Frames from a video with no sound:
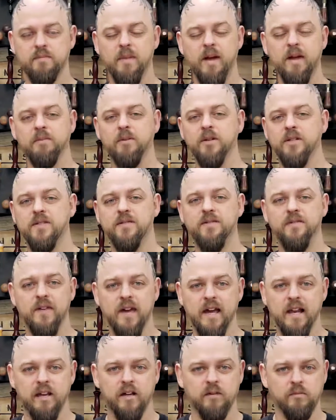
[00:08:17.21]
Maple is
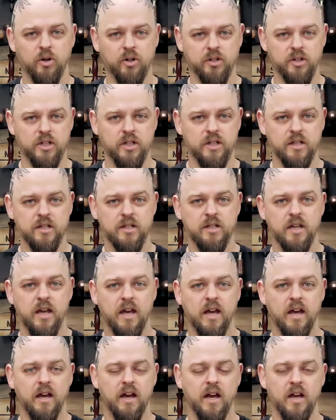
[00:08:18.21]
fairly homogeneous
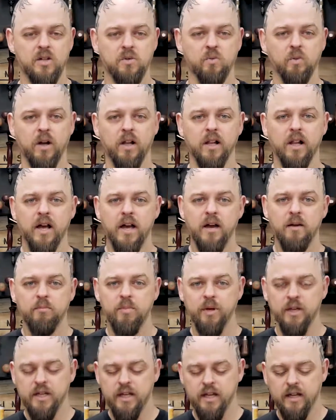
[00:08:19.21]
as well.
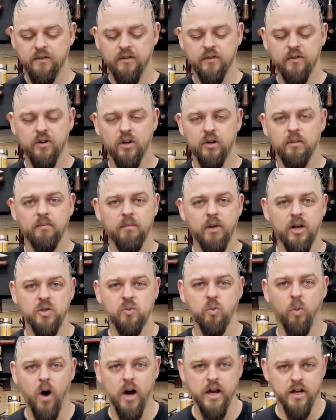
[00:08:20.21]
But if you've got a
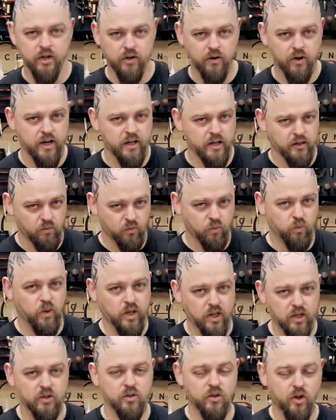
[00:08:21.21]
much wider grain, it
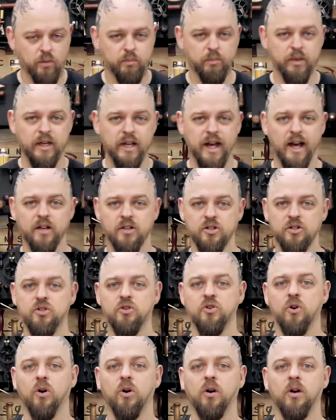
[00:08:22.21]
will not be as
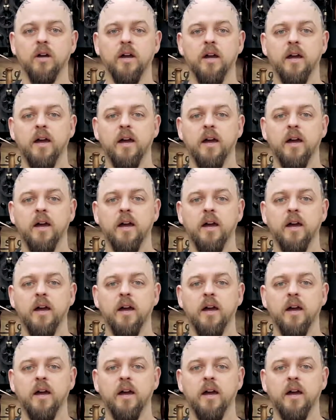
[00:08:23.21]
strong.